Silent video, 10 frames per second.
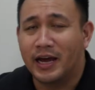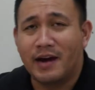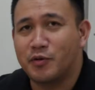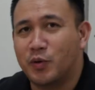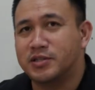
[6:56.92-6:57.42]
Hey
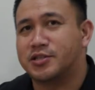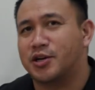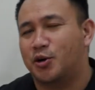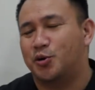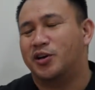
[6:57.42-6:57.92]
everyone,
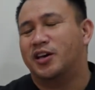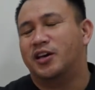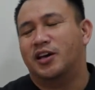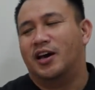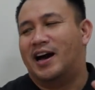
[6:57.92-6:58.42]
so
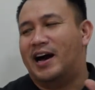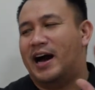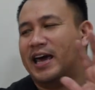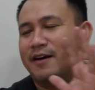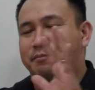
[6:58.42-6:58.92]

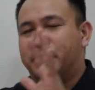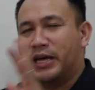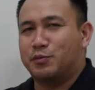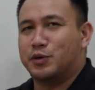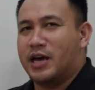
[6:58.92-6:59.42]
I have
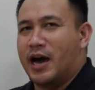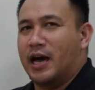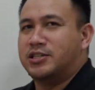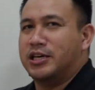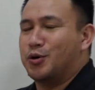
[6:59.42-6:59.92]
played with the
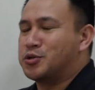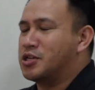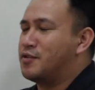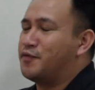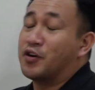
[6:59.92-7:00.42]
iChico
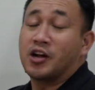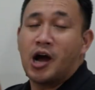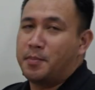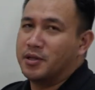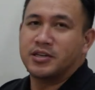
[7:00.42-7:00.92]
system for a
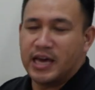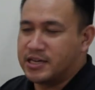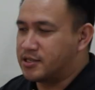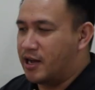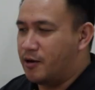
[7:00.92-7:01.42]
couple of
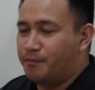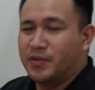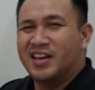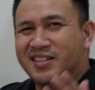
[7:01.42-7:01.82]
days now.